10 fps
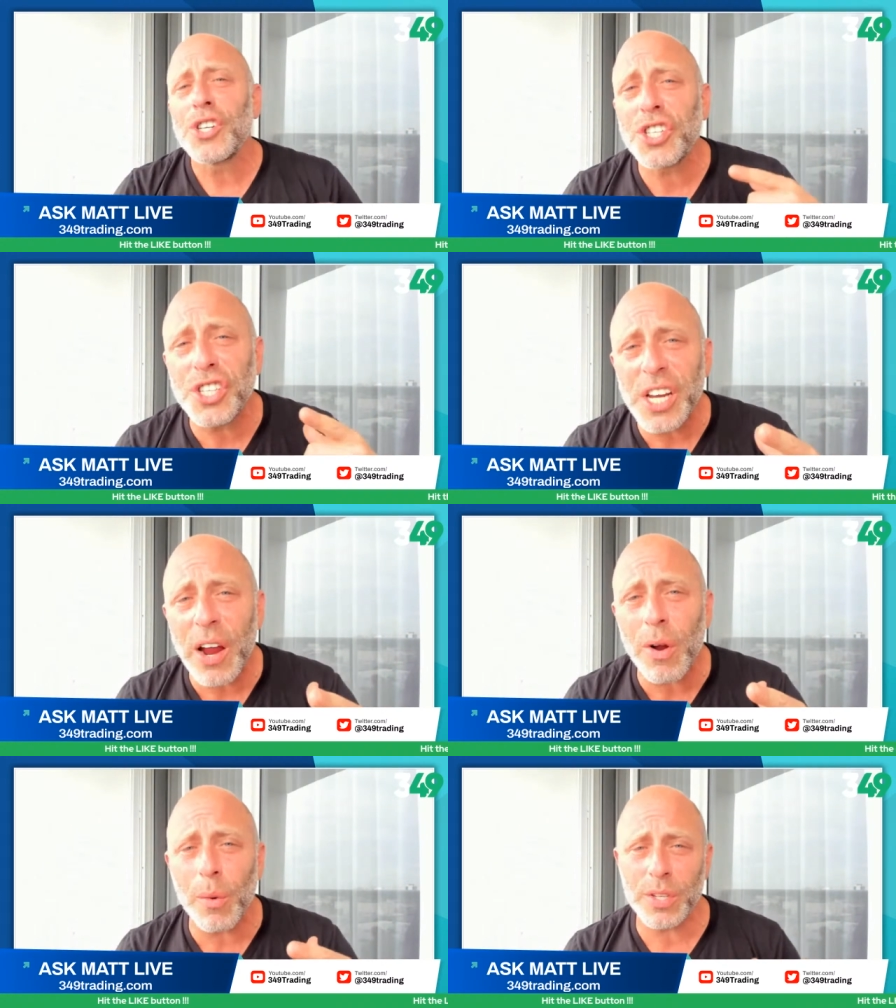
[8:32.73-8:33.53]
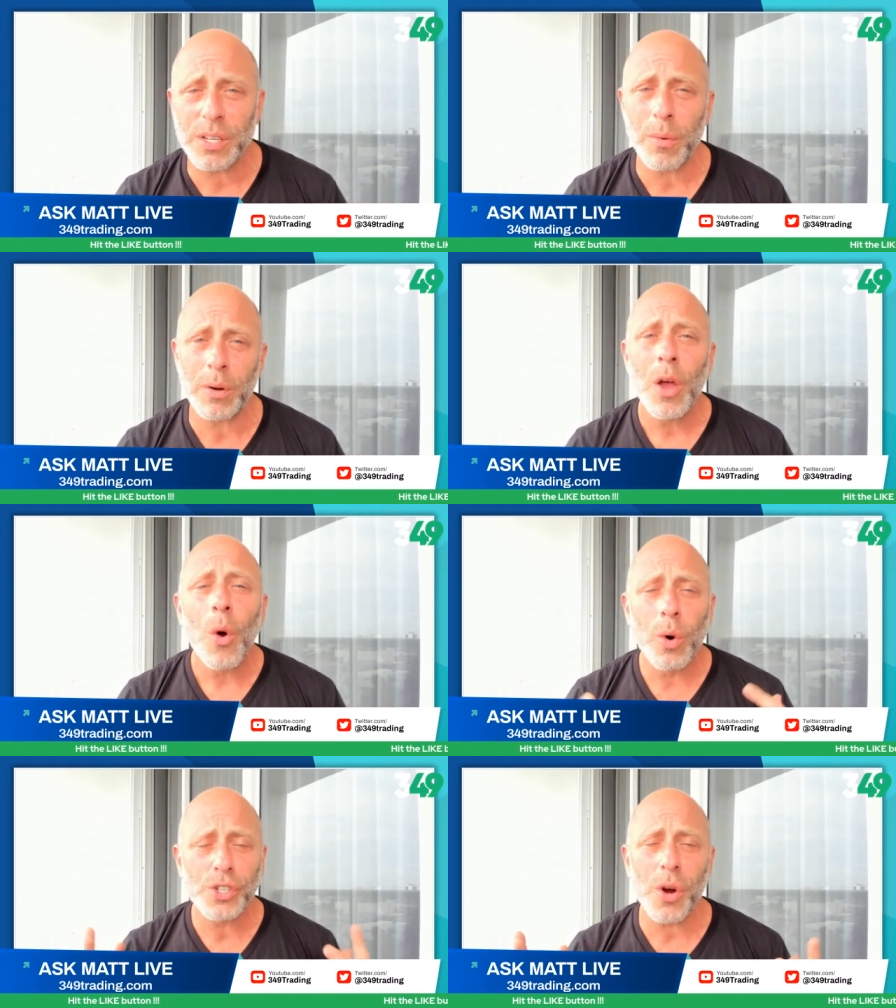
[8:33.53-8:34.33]
Share it with someone.
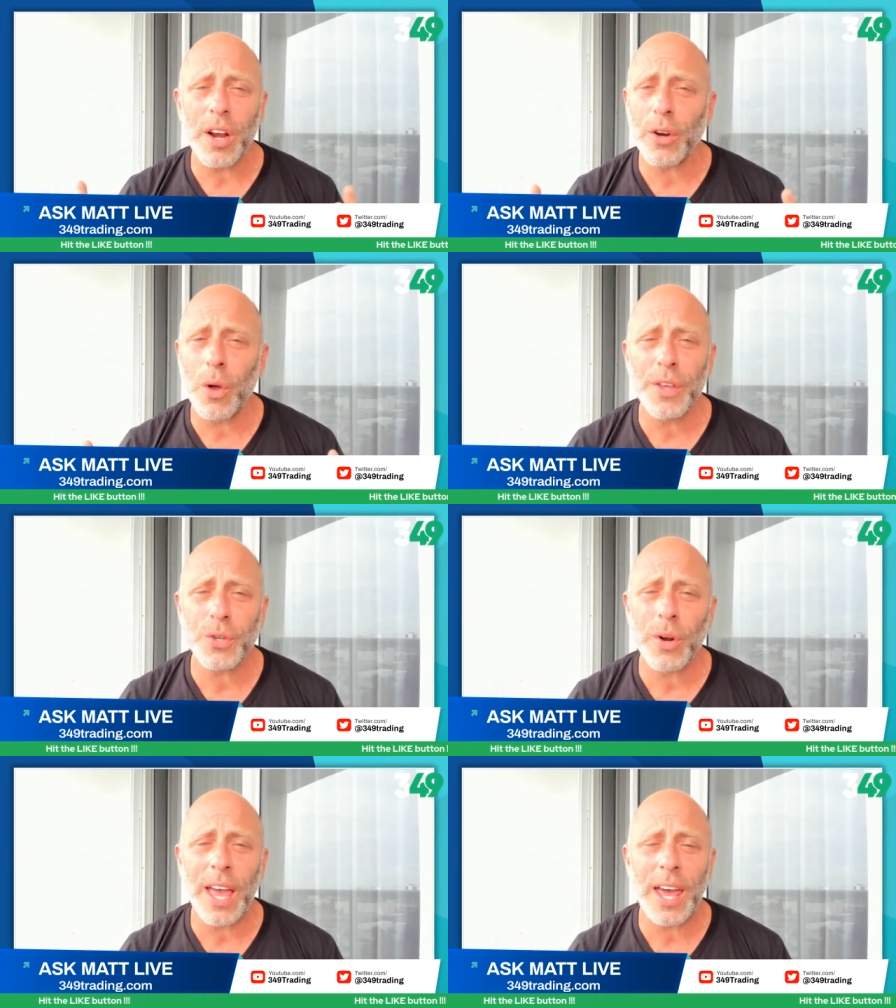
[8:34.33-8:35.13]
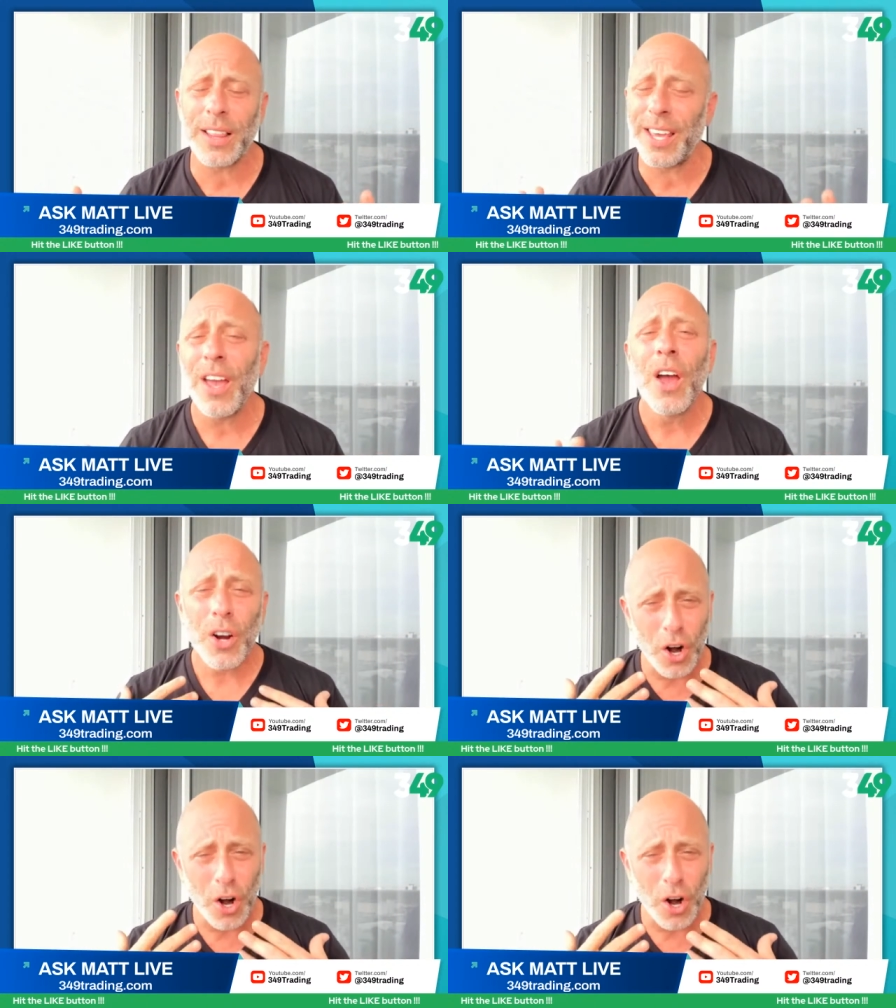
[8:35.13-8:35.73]
We're trying to grow this organically.